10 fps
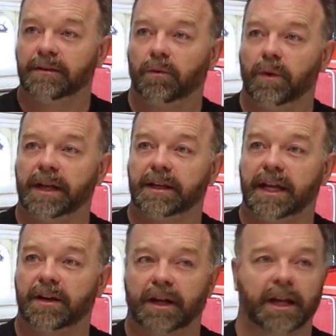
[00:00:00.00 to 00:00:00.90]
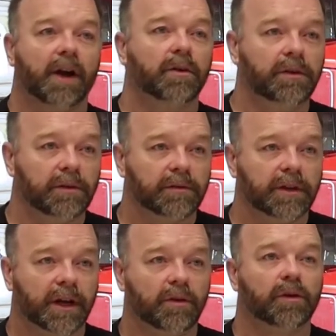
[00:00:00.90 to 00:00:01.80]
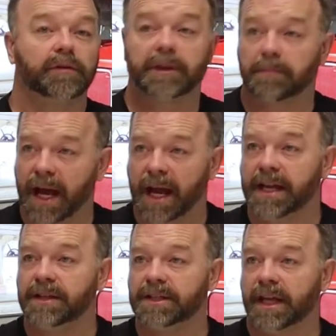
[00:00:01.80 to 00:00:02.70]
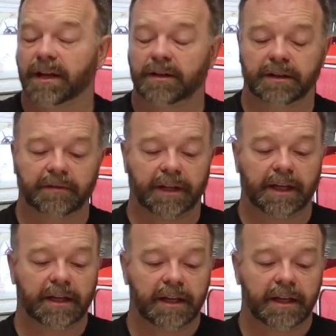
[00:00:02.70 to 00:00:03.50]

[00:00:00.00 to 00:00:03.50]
when can I go, you know, off the page, that kind of thing.